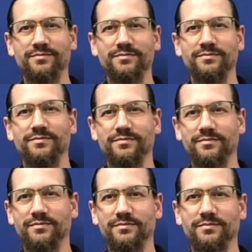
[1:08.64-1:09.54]

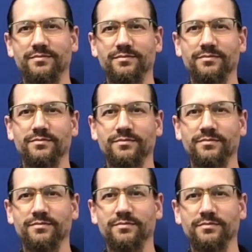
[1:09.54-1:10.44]
[no speech]